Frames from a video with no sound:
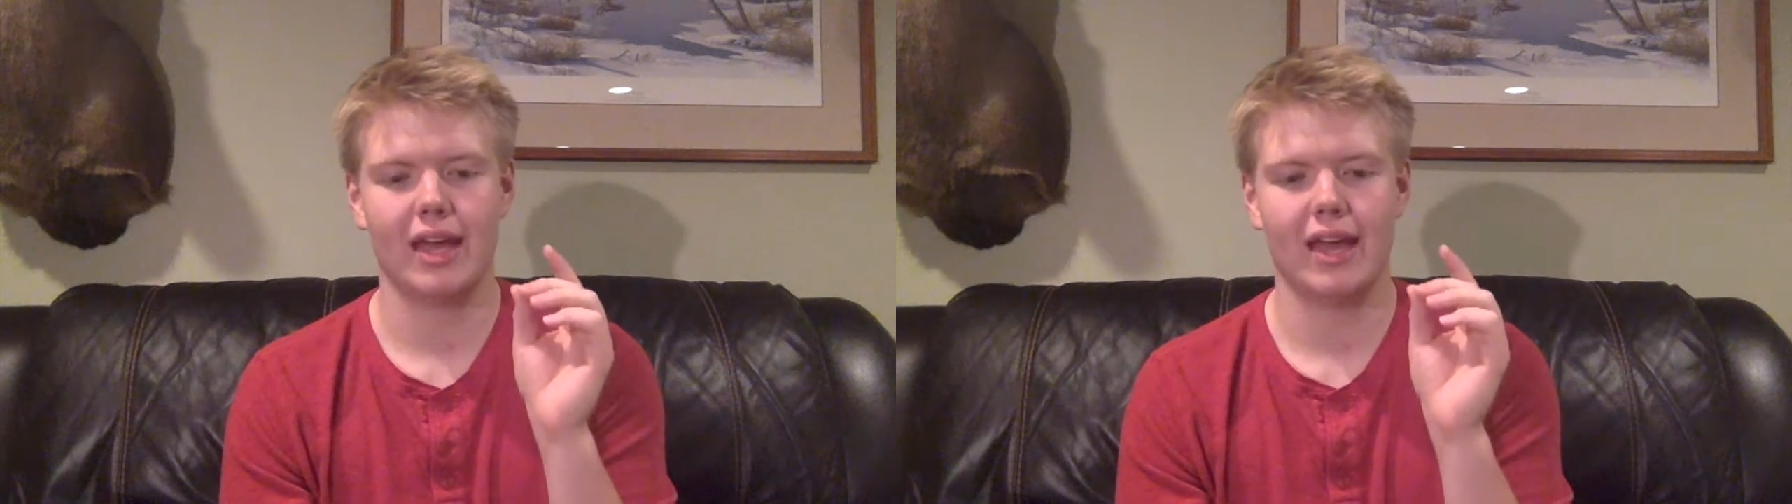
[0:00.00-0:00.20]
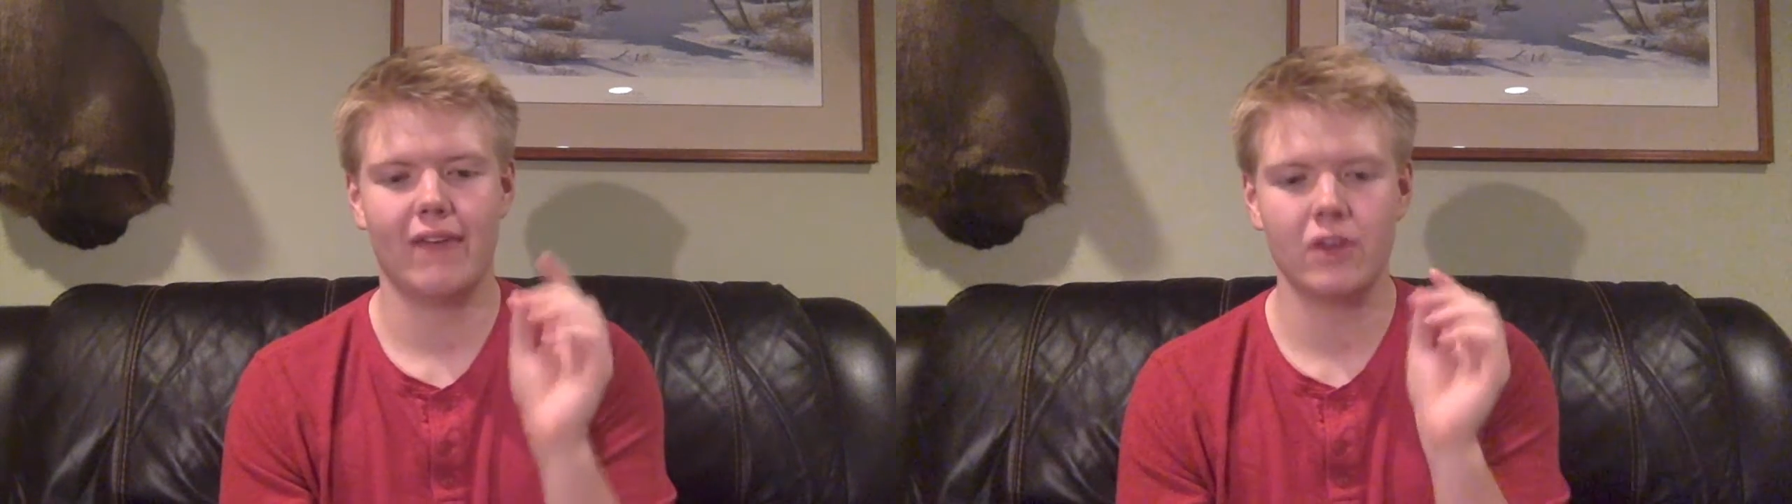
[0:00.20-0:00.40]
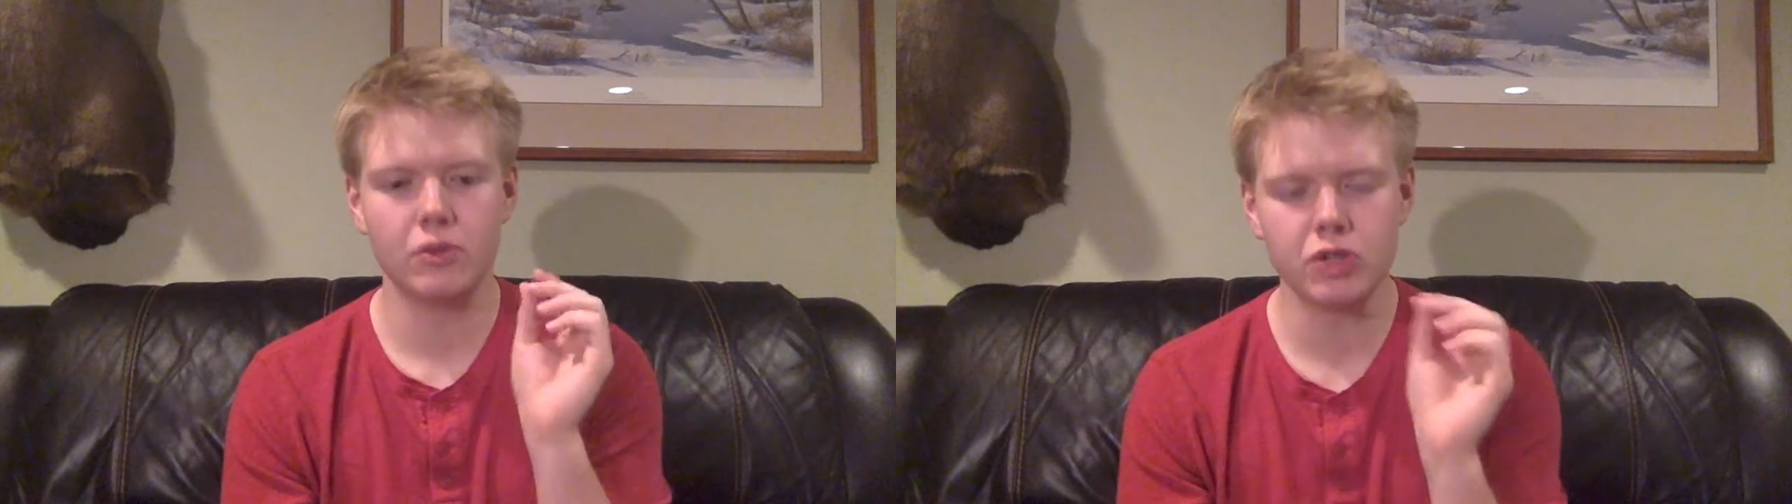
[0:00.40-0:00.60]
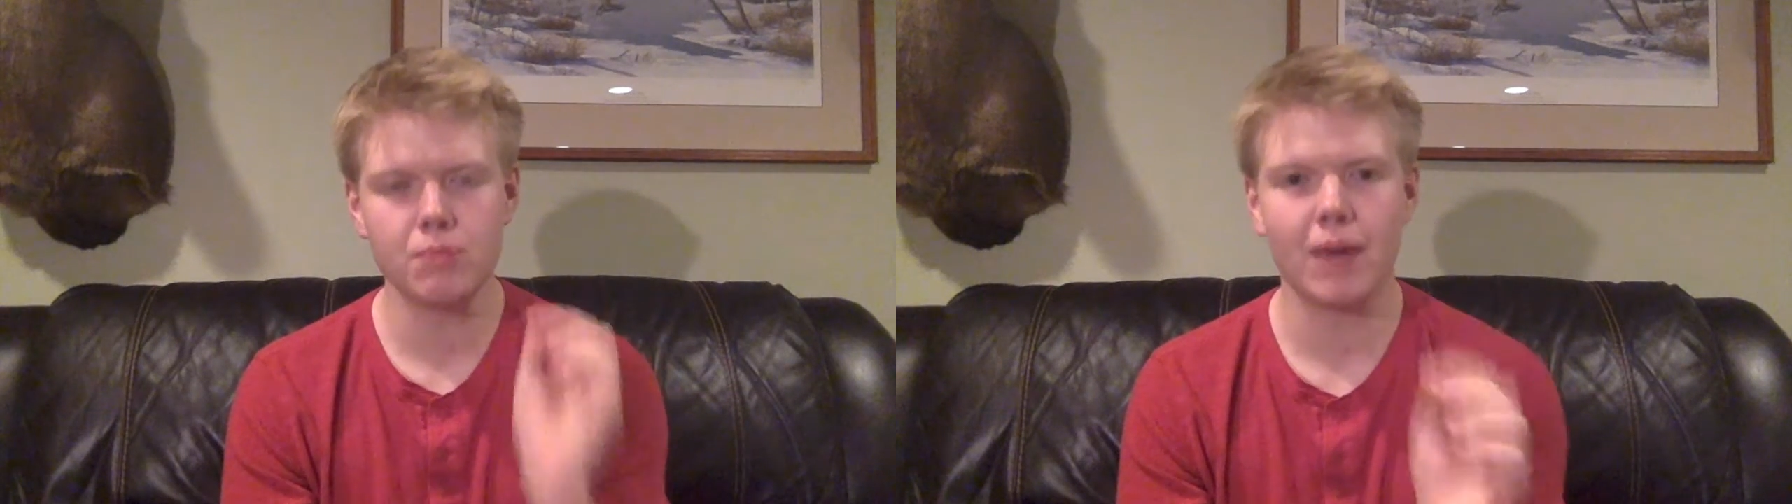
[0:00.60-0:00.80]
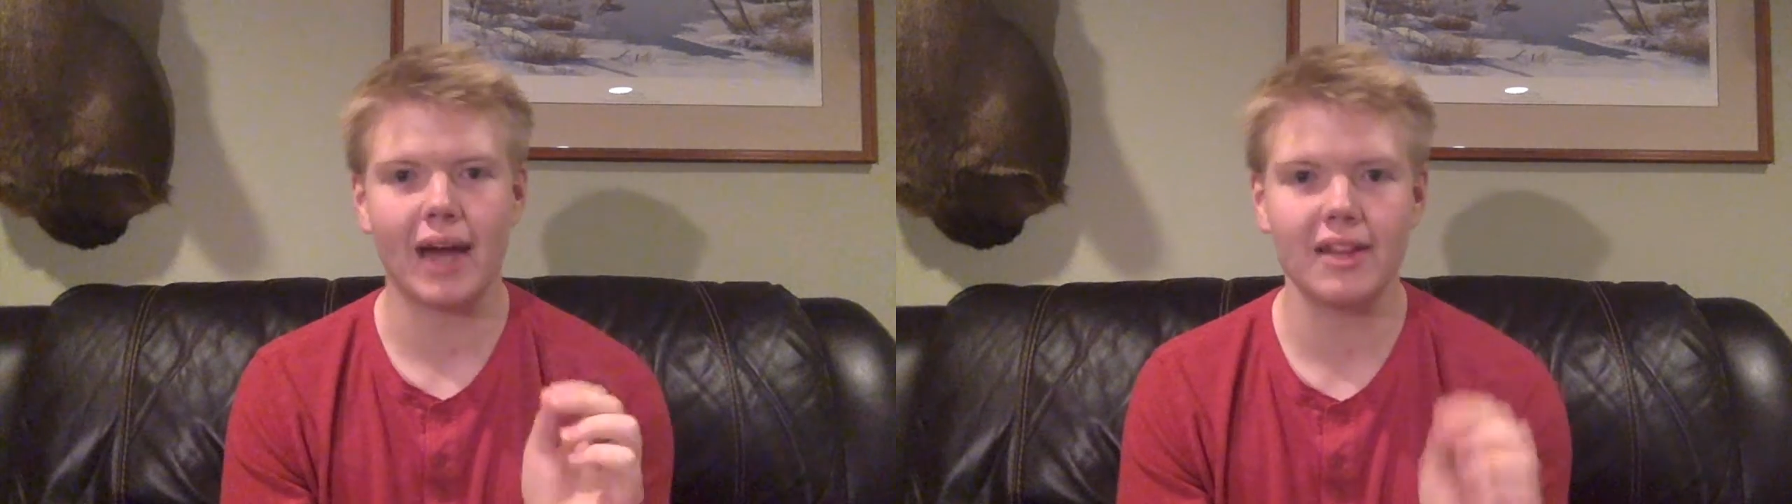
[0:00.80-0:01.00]
if you do
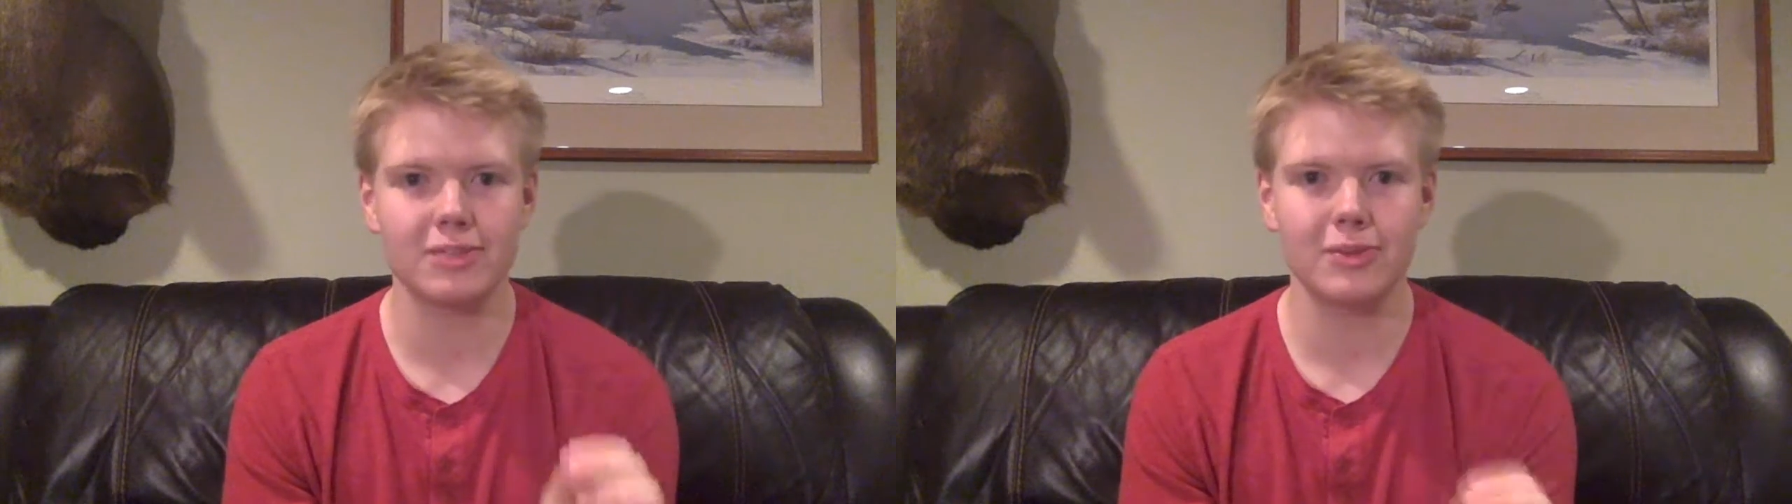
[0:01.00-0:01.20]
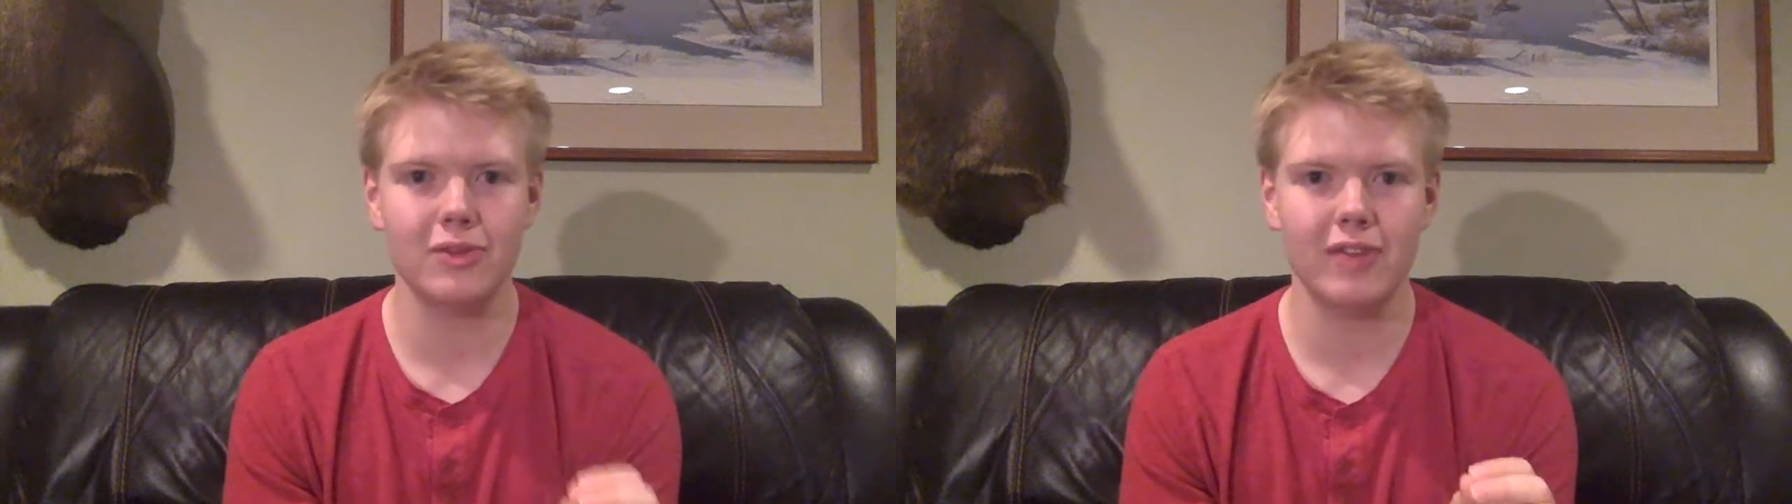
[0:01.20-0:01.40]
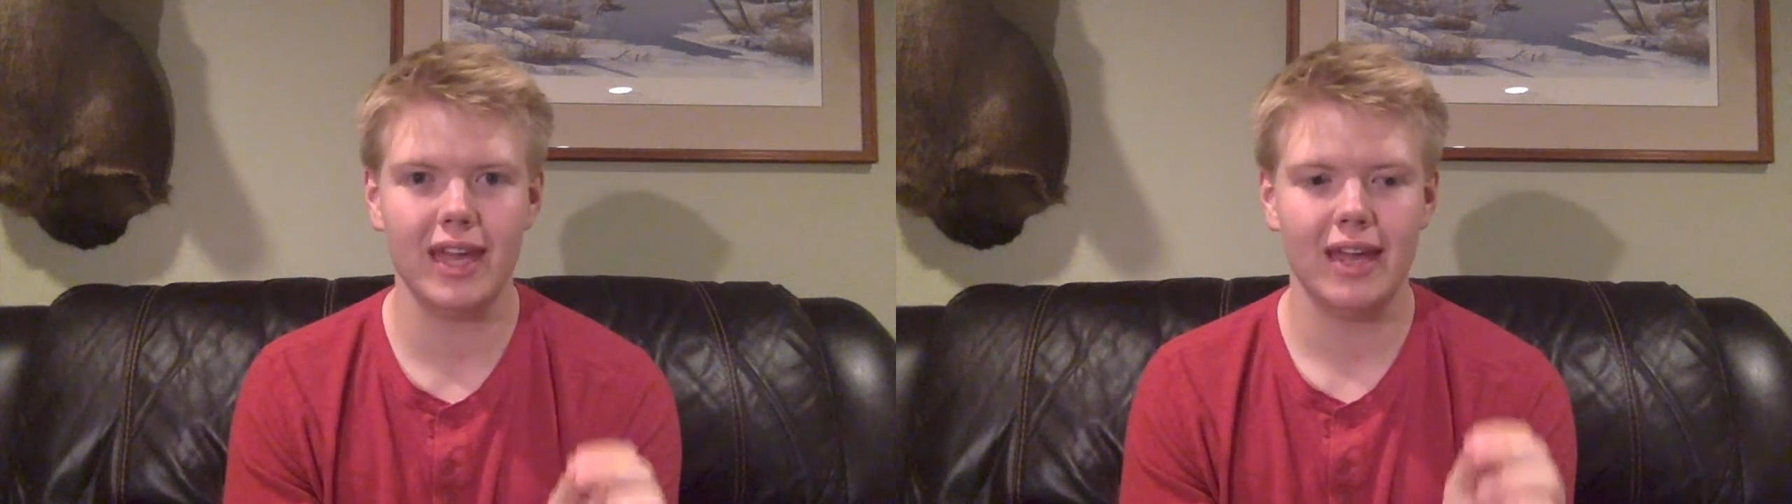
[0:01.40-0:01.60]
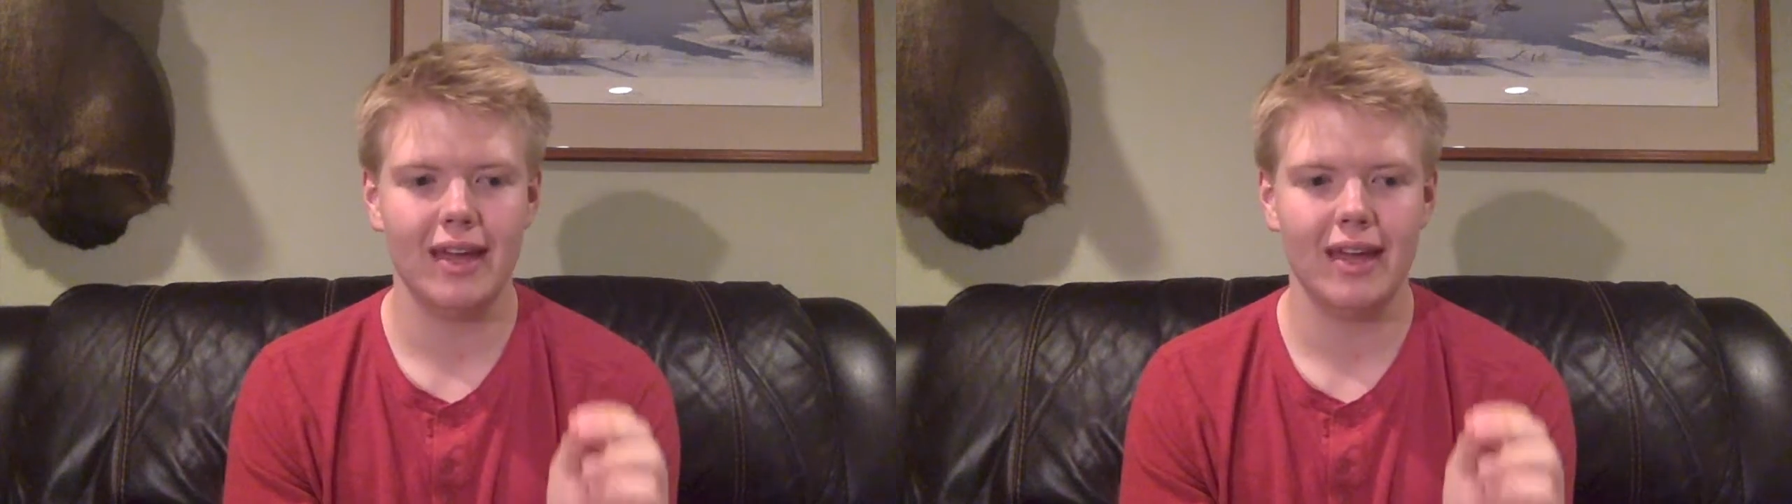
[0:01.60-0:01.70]
buy this movie,